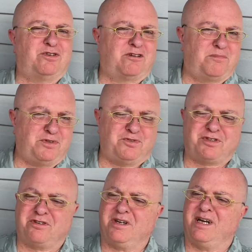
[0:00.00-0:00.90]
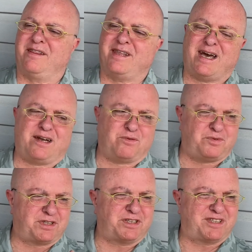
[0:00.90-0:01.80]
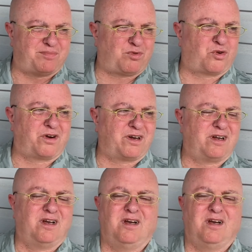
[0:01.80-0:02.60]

her abuser and that was explored